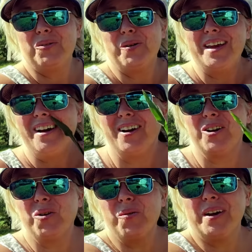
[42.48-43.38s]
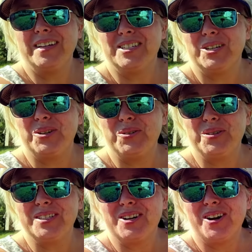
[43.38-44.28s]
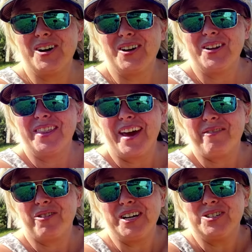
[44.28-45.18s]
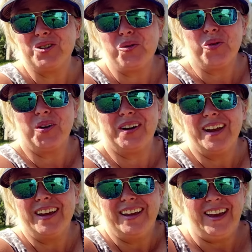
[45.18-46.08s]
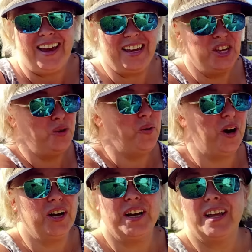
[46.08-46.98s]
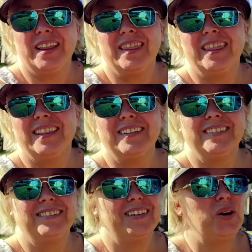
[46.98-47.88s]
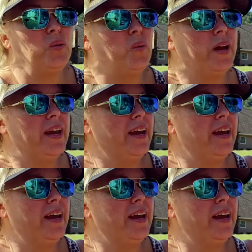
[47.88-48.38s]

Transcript: we are going to start on that freezer corn, and you are gonna, we